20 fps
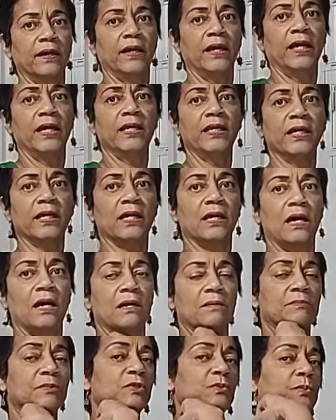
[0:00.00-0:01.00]
and it
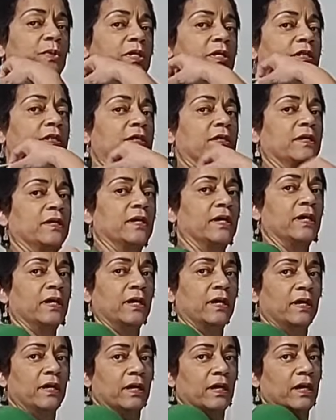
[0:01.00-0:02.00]
comes with
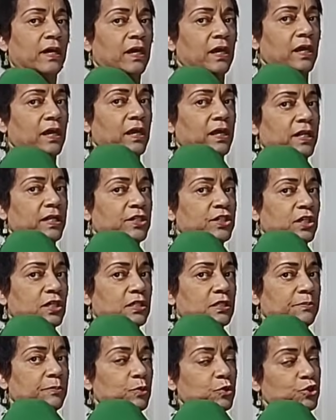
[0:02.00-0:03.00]
an
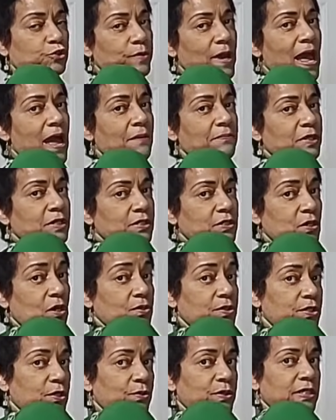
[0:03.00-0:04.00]
adjustable strap that's
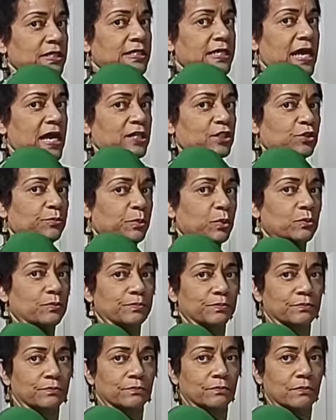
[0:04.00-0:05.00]
also detachable.
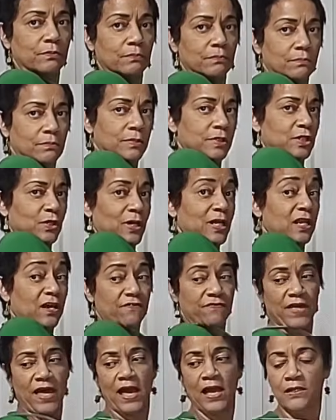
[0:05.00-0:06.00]
So I
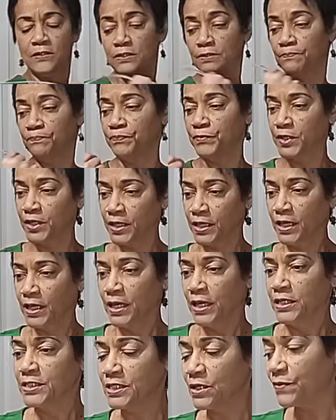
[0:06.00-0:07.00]
love that.
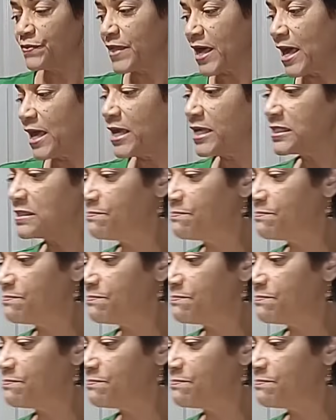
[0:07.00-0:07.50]
So that